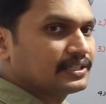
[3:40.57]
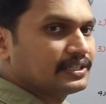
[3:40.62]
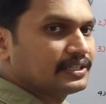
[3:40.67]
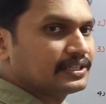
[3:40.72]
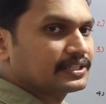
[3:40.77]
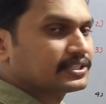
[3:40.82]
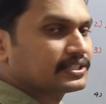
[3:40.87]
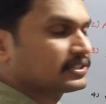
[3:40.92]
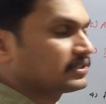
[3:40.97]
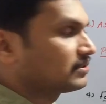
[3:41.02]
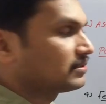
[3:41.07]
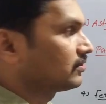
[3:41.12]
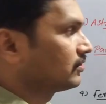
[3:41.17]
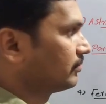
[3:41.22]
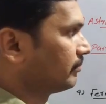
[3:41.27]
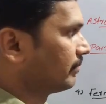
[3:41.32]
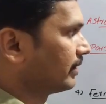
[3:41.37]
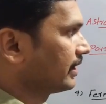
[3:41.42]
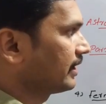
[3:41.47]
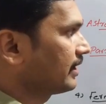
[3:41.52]
is
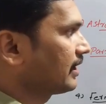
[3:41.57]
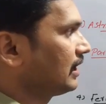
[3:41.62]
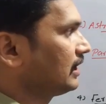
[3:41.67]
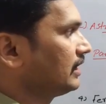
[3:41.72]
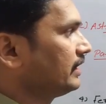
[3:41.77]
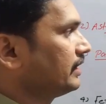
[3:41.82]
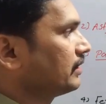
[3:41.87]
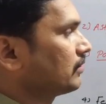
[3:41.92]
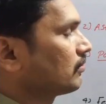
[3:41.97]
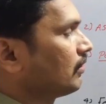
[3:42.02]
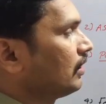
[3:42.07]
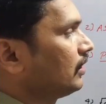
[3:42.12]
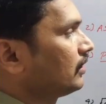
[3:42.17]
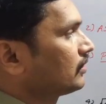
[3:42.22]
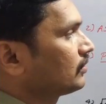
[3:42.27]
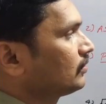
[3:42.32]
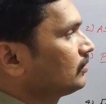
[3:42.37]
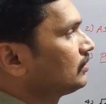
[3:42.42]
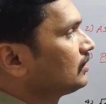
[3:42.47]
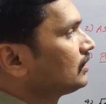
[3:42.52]
numerically
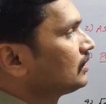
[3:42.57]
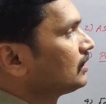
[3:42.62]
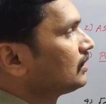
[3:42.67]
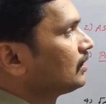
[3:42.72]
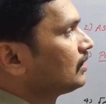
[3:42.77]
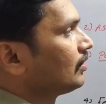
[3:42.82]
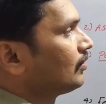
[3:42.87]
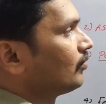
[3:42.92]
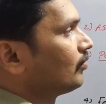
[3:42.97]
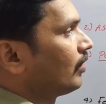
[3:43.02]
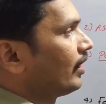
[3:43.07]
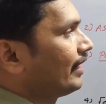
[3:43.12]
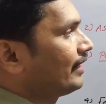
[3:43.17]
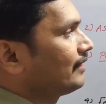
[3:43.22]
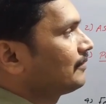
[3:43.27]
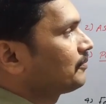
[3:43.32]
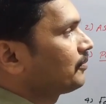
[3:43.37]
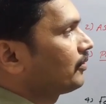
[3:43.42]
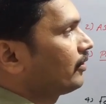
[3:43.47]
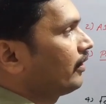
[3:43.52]
equal to
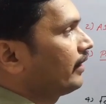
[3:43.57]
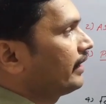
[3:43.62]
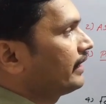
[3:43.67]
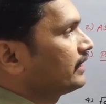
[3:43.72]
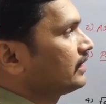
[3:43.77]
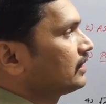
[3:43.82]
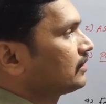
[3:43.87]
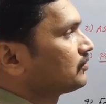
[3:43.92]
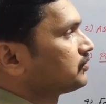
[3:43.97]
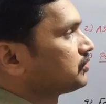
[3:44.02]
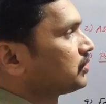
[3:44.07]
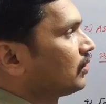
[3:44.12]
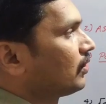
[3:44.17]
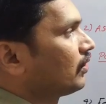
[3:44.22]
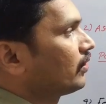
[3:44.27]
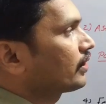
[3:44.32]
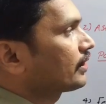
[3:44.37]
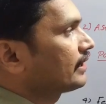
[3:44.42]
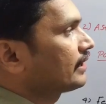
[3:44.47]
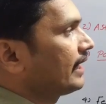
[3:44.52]

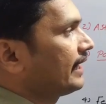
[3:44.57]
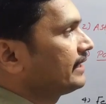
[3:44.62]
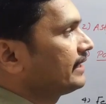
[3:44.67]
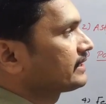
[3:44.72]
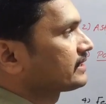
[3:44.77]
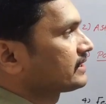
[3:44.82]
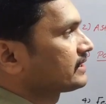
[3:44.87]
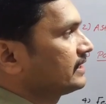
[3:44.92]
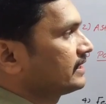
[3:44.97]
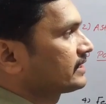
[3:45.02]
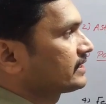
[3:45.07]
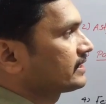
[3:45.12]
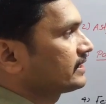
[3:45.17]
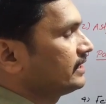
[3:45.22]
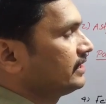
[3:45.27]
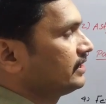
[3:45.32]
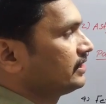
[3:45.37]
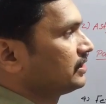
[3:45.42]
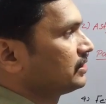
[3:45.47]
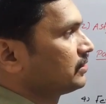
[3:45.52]

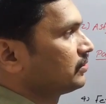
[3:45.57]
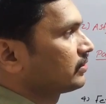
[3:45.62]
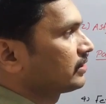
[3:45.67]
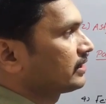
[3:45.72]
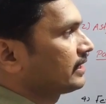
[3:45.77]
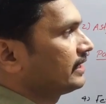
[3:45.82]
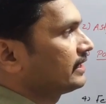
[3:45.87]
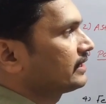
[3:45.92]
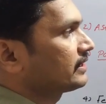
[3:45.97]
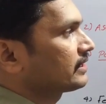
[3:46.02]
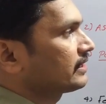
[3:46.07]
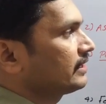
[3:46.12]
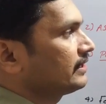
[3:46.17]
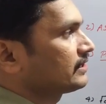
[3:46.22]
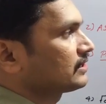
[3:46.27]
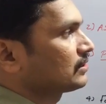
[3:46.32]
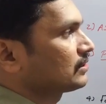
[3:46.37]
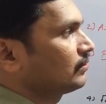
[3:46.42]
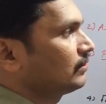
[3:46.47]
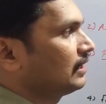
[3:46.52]
1.496 into 10
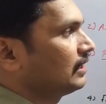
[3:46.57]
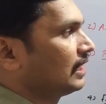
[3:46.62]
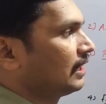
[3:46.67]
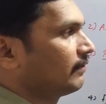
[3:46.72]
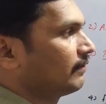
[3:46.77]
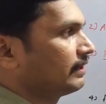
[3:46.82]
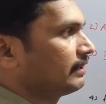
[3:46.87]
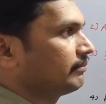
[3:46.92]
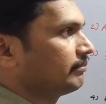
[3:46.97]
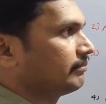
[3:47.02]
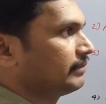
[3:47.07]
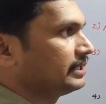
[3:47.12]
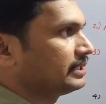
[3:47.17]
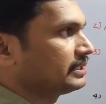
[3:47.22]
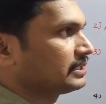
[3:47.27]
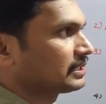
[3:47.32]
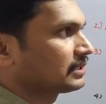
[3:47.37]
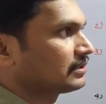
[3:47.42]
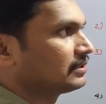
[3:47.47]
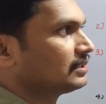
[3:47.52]
raised to 11
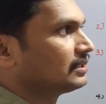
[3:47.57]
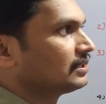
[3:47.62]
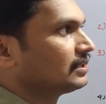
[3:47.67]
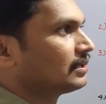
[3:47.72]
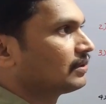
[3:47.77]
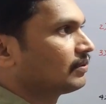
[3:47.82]
meter.